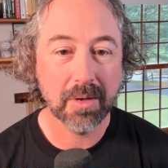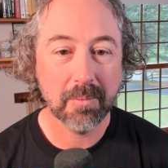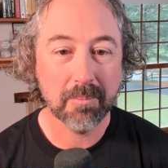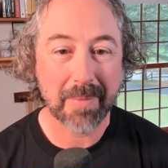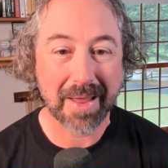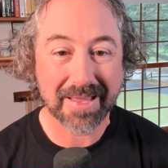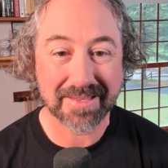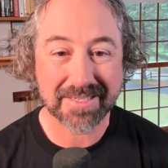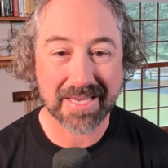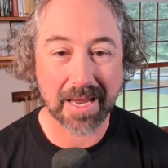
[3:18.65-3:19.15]

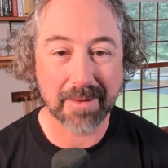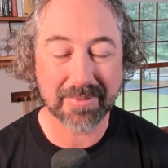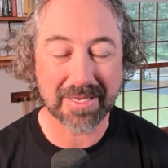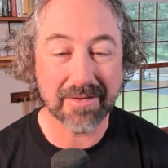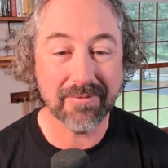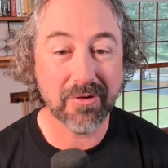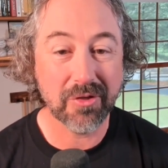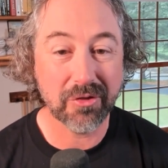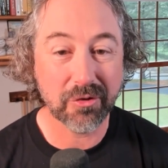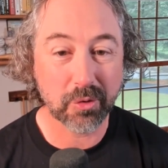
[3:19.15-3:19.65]
Manscaped
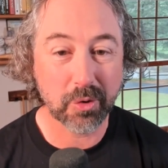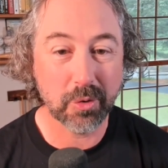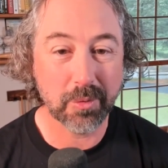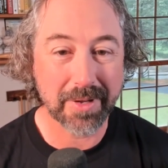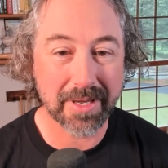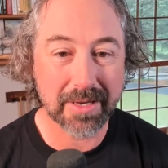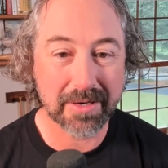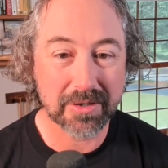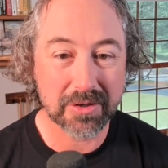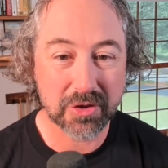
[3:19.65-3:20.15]
even threw
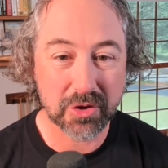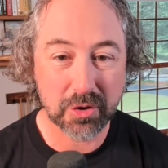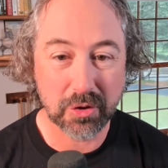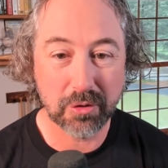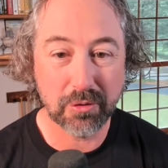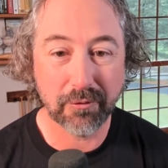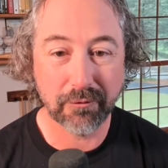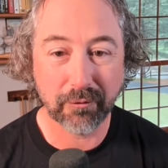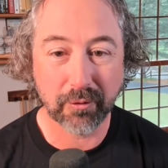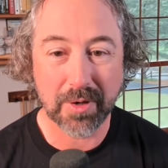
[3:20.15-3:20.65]
in
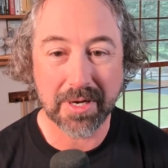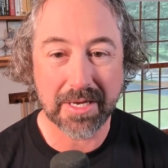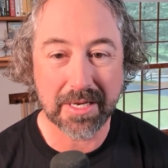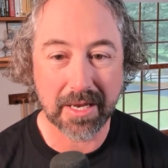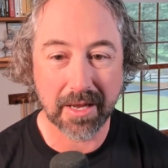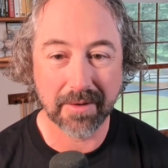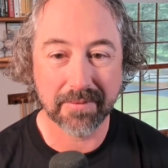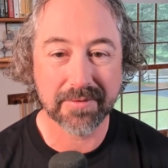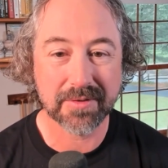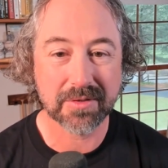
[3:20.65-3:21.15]
two free
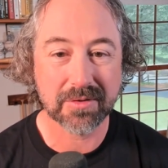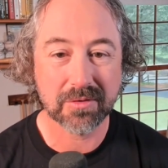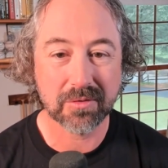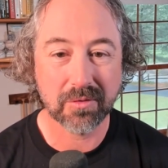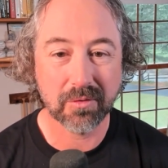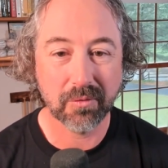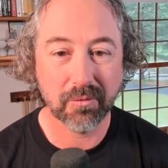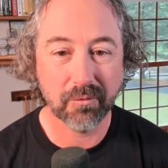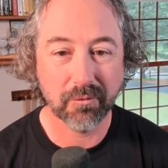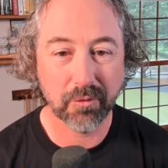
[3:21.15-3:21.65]
gifts
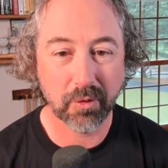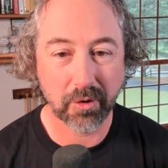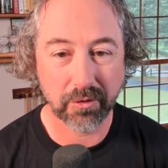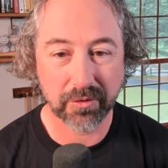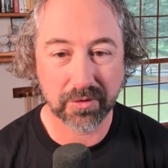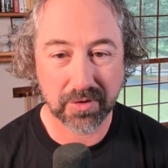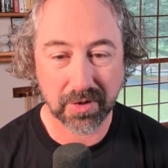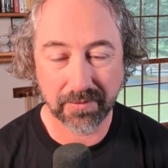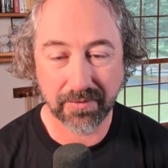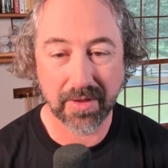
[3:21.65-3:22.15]
for
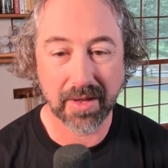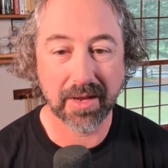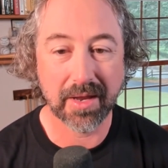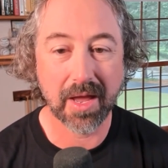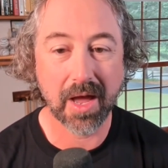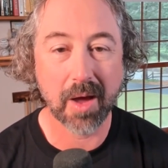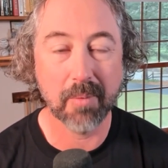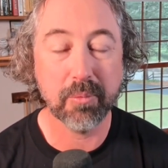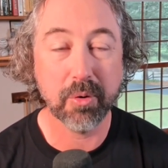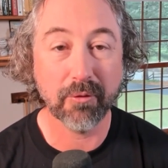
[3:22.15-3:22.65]
to the
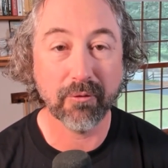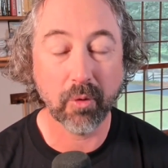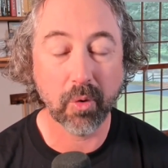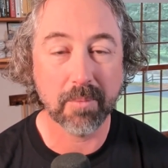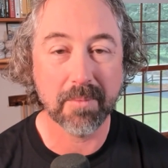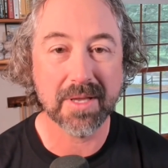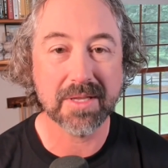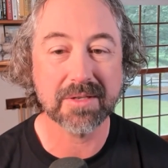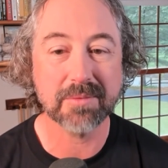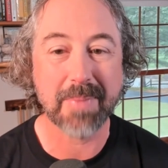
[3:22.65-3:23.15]
uh,
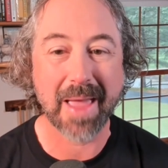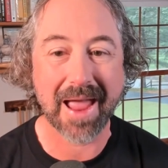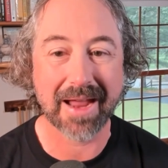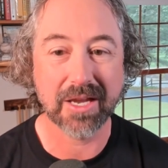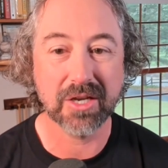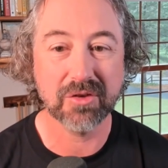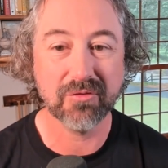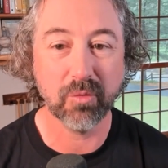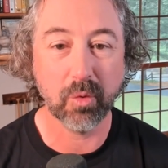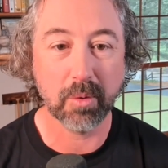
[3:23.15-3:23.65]
Performance
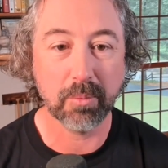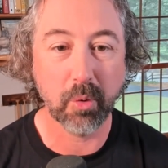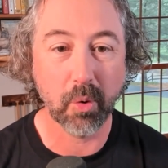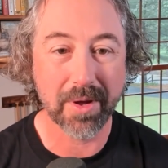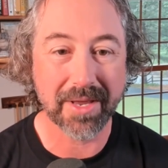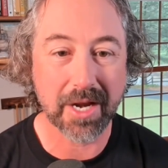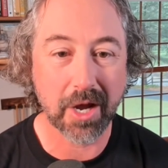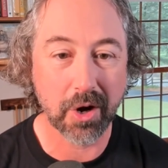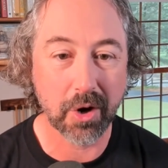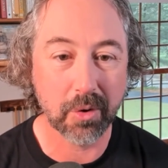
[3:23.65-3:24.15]
Package
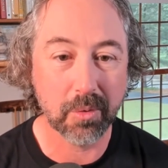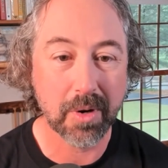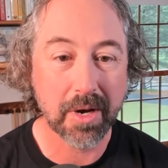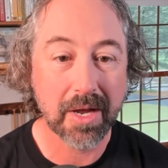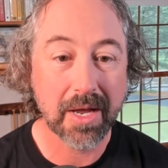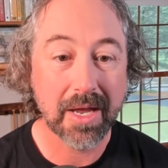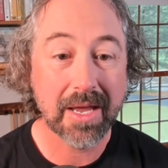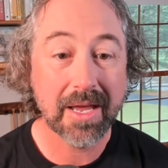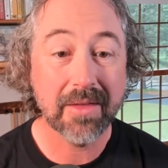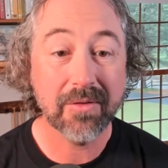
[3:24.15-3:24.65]
4.0,
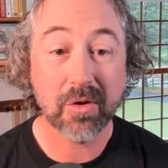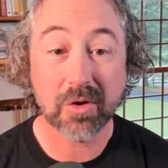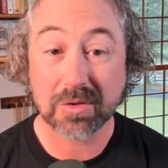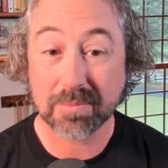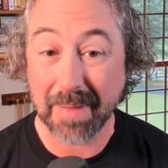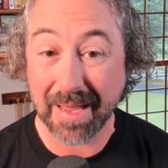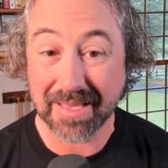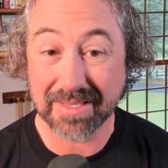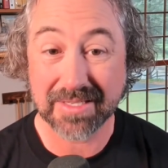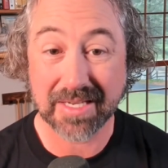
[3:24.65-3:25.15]
those
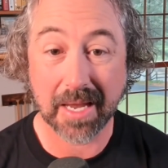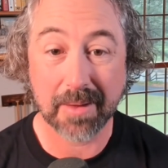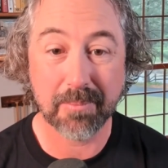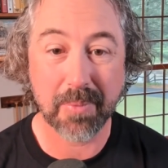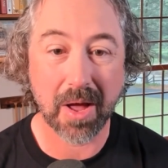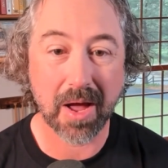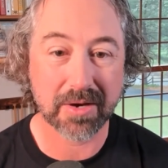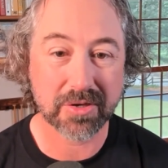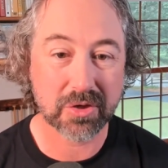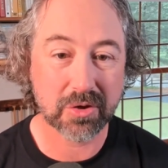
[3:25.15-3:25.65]
Manscaped
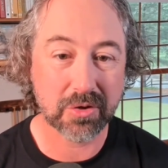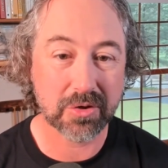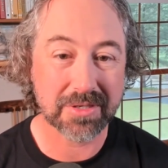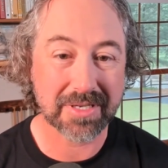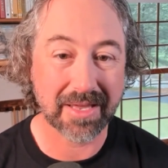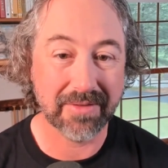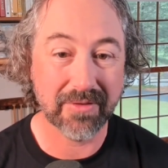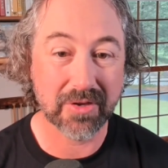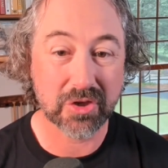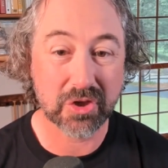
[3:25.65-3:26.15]
boxers
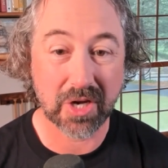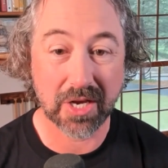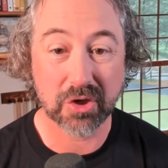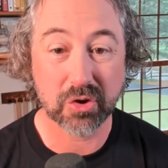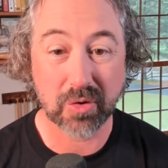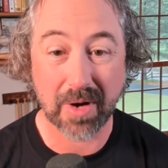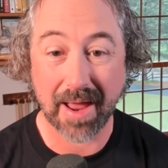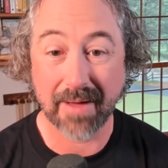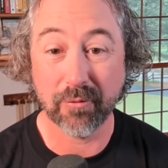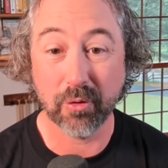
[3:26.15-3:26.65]
and the Shed
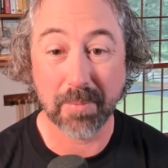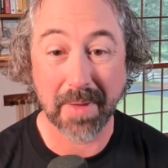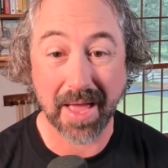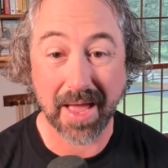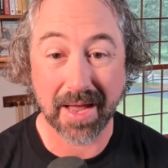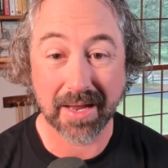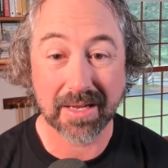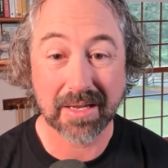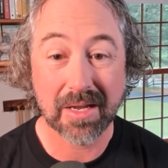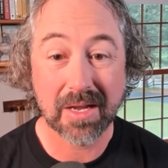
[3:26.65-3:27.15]
travel
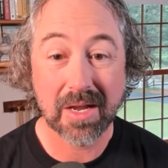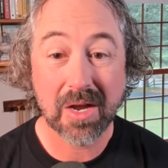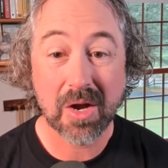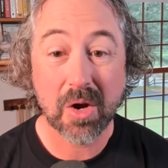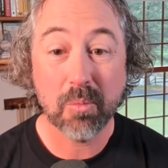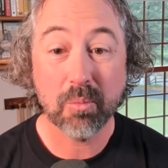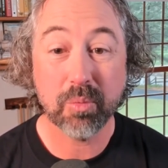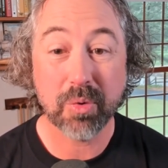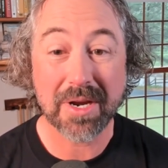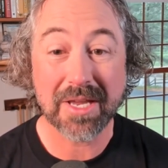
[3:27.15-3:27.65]
bag.
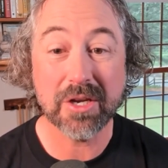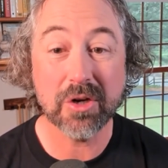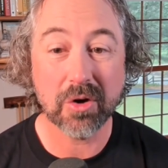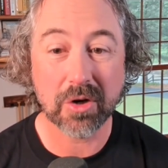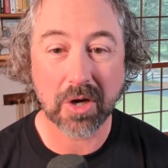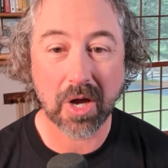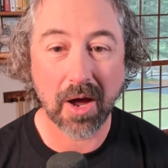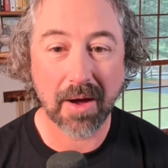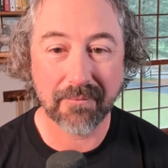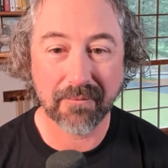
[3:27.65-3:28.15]
Bring your
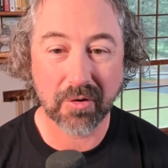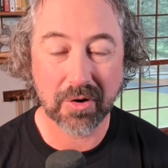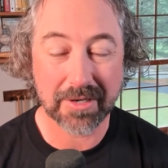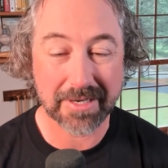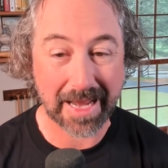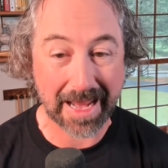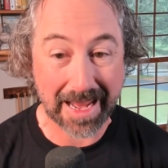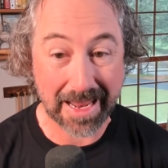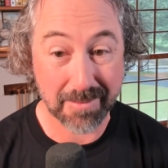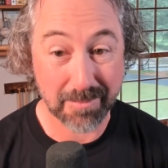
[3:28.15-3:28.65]
comfort
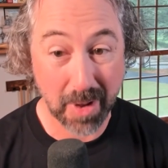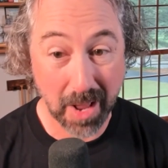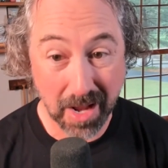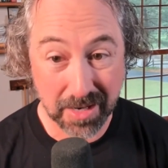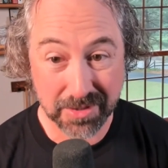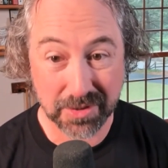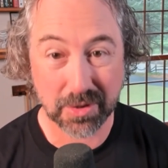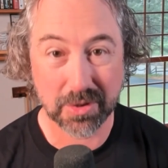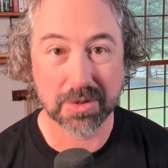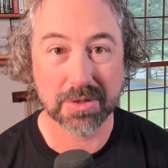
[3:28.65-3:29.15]
and
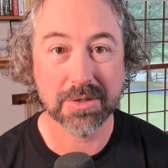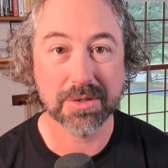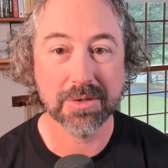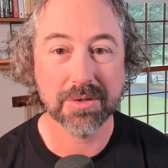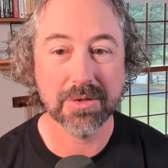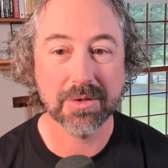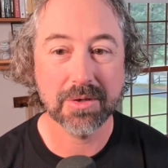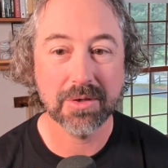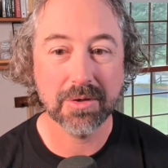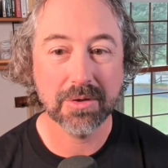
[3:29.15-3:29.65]
boxers
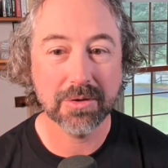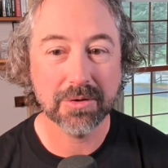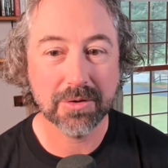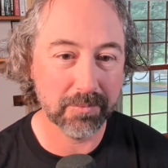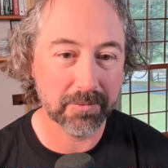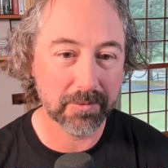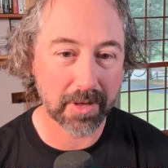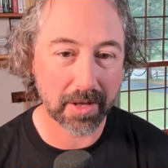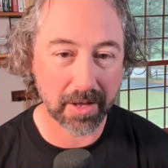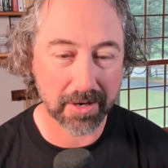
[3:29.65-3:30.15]

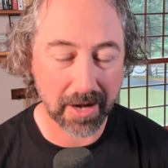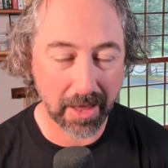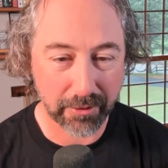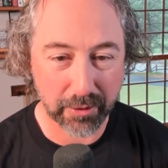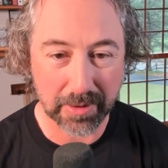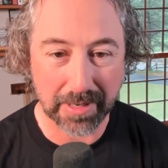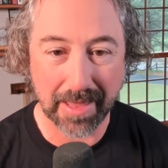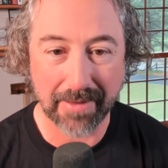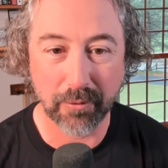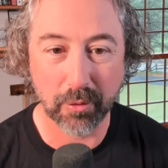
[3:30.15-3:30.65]
to
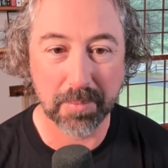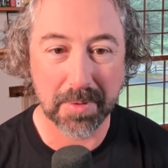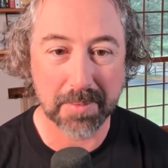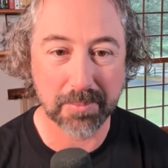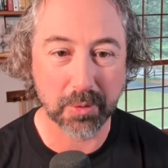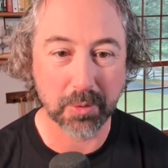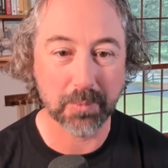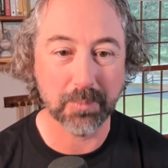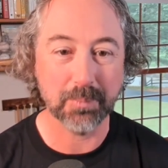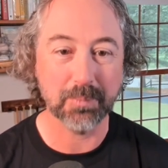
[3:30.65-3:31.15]
another level,
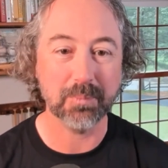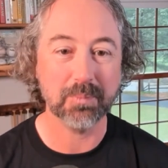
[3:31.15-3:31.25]
people.